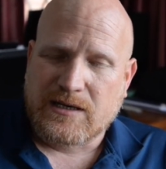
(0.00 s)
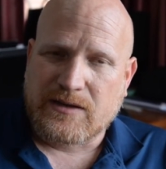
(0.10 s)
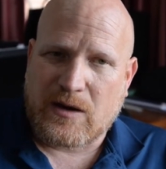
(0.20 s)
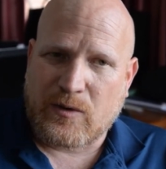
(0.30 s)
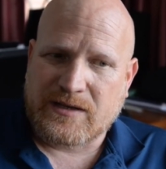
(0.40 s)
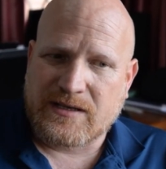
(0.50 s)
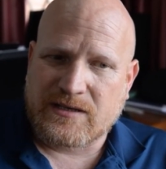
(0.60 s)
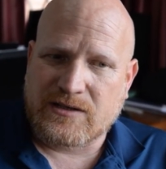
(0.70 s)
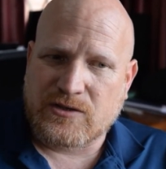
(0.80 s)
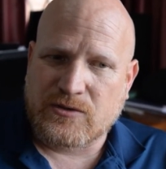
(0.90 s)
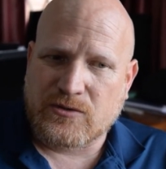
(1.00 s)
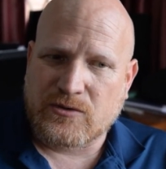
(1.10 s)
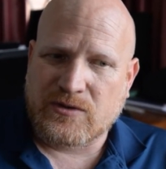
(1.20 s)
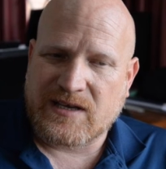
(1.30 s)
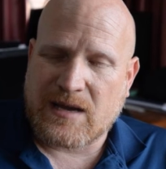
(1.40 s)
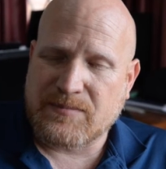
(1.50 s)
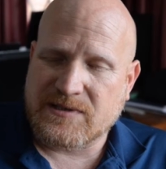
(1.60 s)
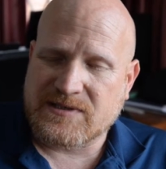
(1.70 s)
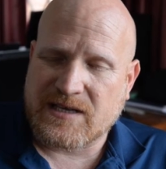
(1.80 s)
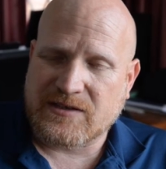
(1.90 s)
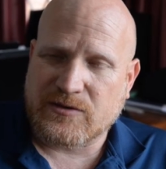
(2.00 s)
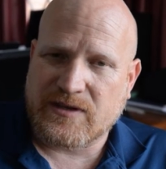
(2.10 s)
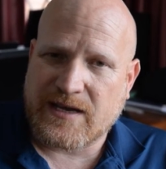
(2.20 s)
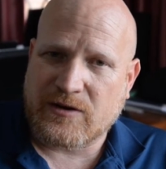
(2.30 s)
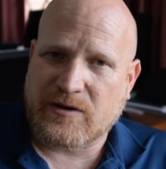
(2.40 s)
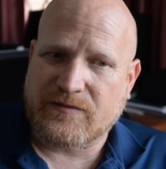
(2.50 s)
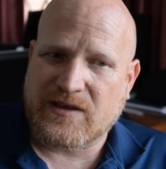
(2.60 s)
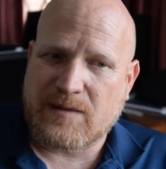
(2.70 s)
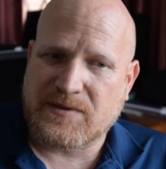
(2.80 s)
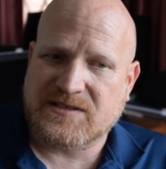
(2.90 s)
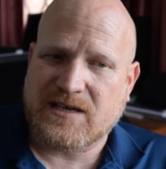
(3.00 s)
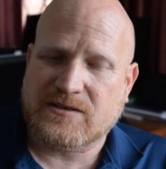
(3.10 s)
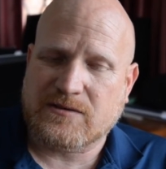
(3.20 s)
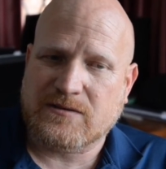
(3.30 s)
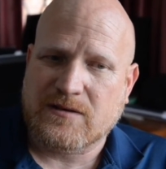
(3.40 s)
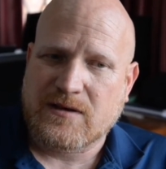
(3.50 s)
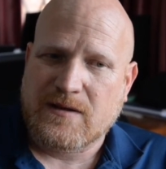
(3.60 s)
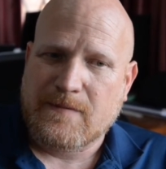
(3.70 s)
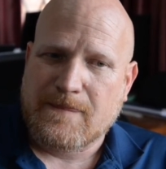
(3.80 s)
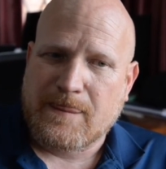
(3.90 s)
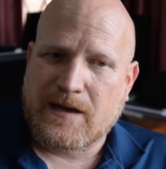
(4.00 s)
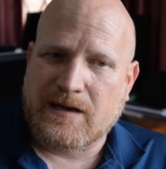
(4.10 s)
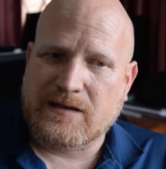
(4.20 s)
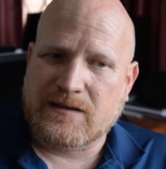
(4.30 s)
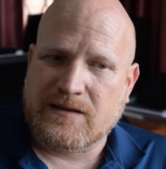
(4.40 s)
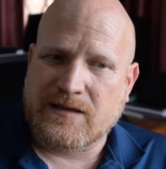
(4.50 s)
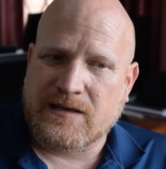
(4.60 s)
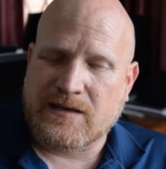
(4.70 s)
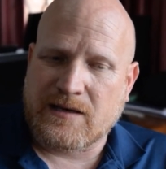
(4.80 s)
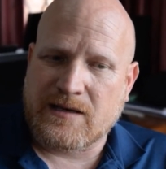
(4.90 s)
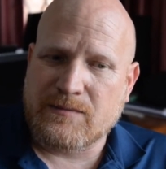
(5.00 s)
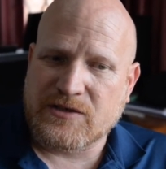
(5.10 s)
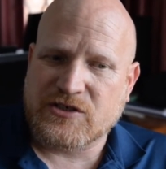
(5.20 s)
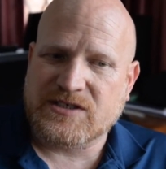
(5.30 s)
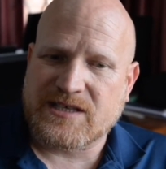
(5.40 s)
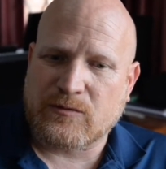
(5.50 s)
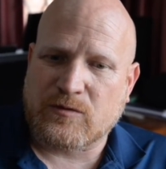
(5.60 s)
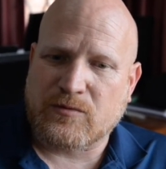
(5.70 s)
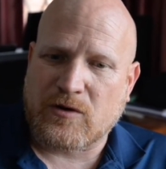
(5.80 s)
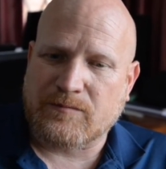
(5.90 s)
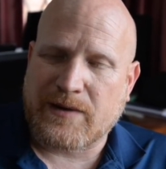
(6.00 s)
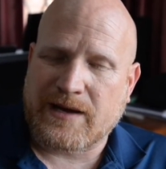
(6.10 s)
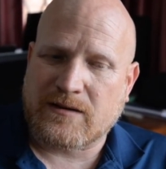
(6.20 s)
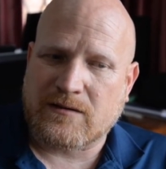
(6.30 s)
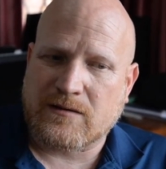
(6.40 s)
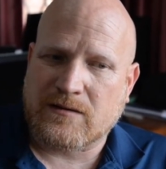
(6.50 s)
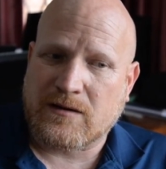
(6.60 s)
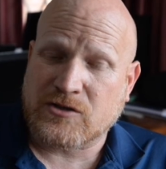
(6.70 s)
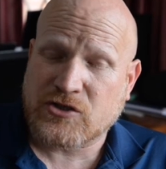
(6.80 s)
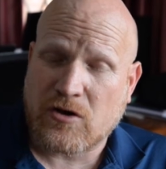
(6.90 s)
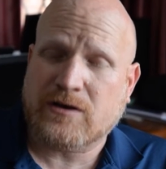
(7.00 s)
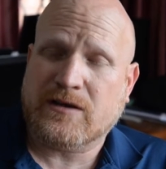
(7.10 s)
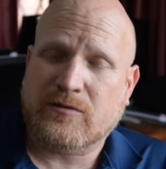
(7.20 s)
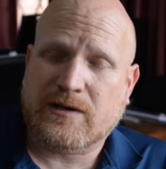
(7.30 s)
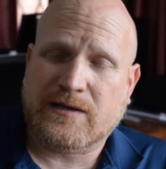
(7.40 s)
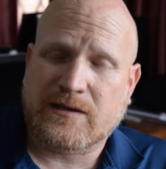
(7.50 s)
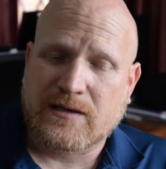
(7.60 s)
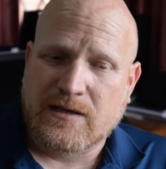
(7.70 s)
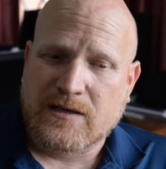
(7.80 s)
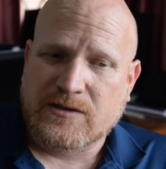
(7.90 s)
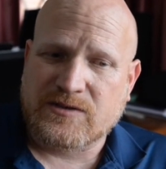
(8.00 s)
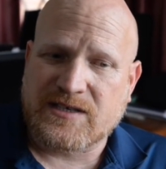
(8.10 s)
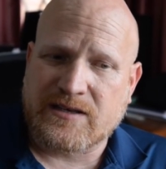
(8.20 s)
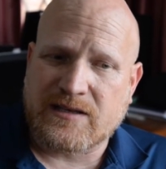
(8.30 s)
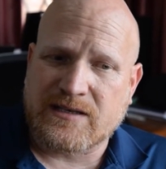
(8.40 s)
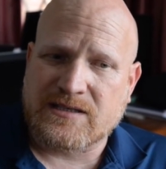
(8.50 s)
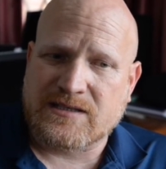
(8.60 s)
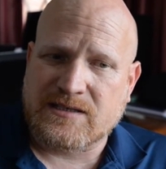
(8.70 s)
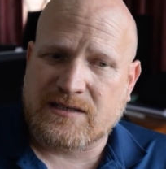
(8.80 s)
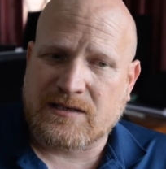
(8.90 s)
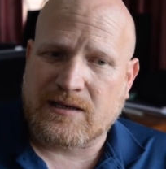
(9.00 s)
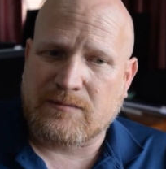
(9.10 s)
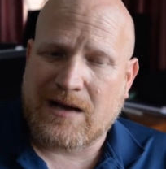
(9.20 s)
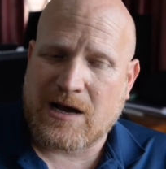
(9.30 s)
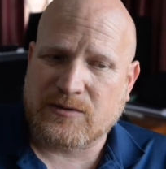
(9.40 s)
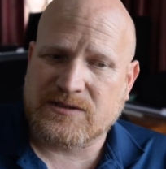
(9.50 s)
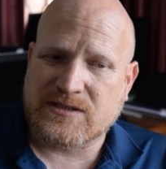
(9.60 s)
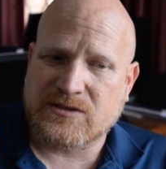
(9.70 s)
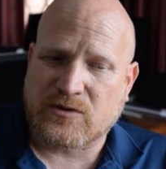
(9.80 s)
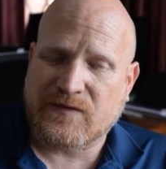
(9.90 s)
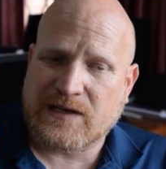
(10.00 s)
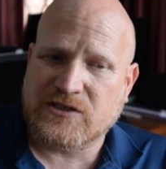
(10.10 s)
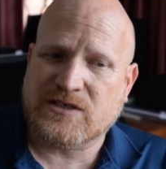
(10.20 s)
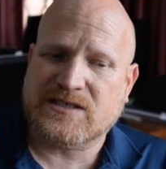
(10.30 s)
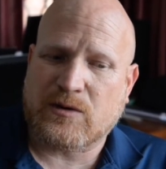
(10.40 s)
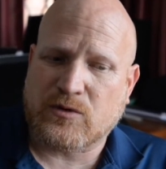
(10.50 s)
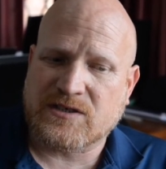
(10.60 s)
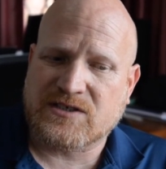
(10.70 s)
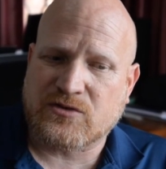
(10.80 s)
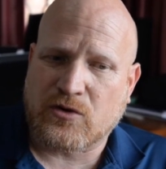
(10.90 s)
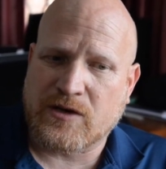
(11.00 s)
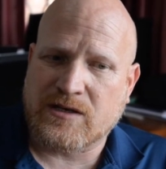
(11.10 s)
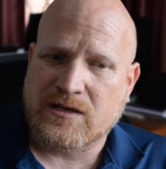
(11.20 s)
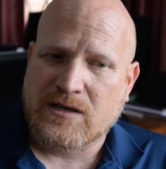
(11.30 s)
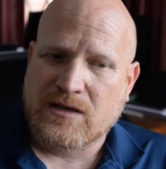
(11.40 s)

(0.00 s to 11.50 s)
that went into the epicenter, the area of the epicenter, and the images that were brought back are shocking, really, to say the least. Houses or villages that were destroyed,